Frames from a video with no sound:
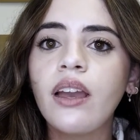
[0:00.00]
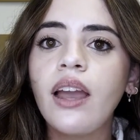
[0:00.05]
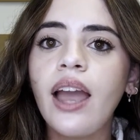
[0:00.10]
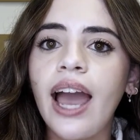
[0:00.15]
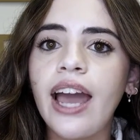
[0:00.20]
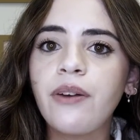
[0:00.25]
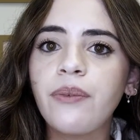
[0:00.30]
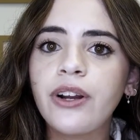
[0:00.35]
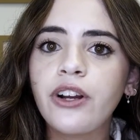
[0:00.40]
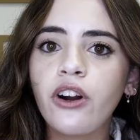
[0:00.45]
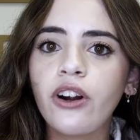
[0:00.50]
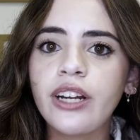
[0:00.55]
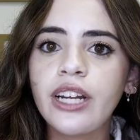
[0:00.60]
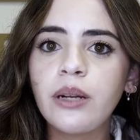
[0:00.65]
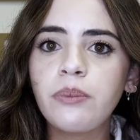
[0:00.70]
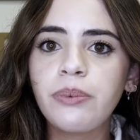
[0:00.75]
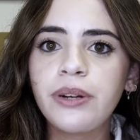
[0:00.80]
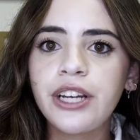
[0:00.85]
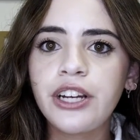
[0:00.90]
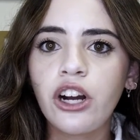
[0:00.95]
And regarding
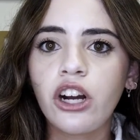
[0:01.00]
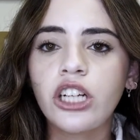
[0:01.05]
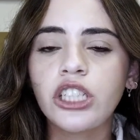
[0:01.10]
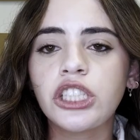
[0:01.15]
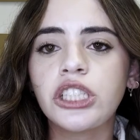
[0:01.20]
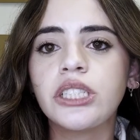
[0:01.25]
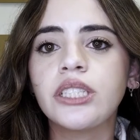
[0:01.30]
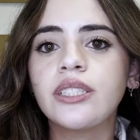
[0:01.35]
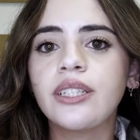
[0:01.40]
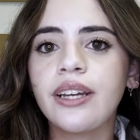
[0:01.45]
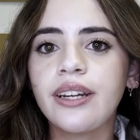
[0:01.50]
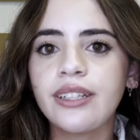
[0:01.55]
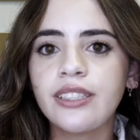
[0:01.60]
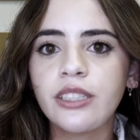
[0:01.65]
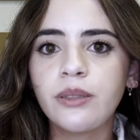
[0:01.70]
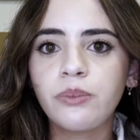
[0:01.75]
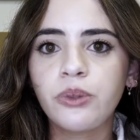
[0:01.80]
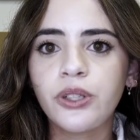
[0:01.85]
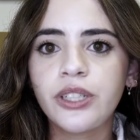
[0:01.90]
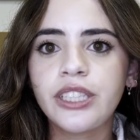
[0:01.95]
precautions, it is
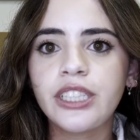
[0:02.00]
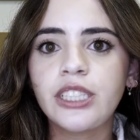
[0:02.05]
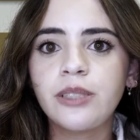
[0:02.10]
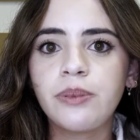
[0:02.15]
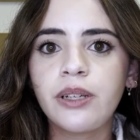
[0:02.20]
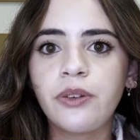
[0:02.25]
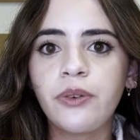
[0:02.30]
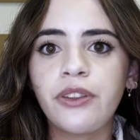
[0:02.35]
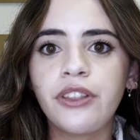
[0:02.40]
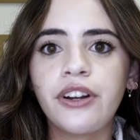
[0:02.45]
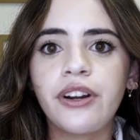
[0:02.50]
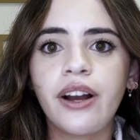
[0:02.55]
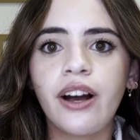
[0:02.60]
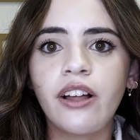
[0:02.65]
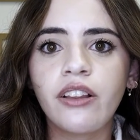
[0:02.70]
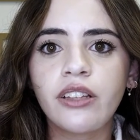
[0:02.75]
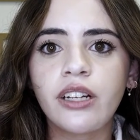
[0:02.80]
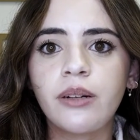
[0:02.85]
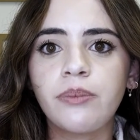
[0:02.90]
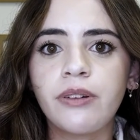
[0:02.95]
important to speak with your
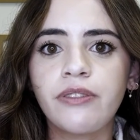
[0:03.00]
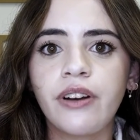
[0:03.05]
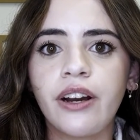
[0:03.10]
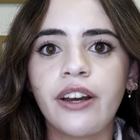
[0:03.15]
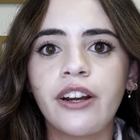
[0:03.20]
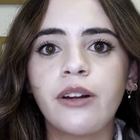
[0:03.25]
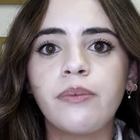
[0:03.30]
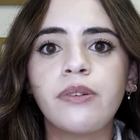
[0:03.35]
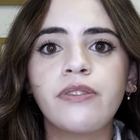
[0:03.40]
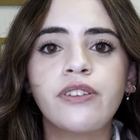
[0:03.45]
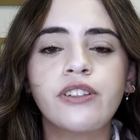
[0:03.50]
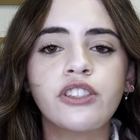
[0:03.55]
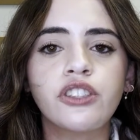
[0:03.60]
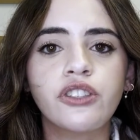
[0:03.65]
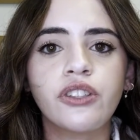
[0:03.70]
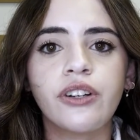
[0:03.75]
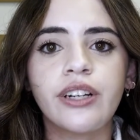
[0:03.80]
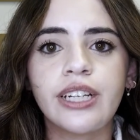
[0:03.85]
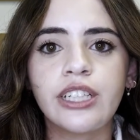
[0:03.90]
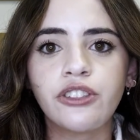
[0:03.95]
healthcare provider before
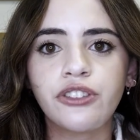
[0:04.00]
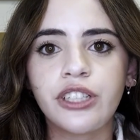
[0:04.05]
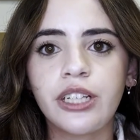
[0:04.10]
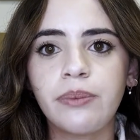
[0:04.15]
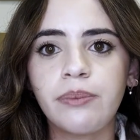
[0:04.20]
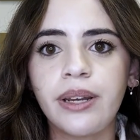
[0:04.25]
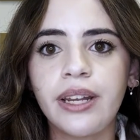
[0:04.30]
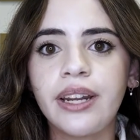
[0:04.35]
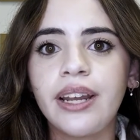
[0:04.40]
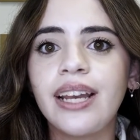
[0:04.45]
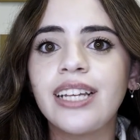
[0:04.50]
starting treatment,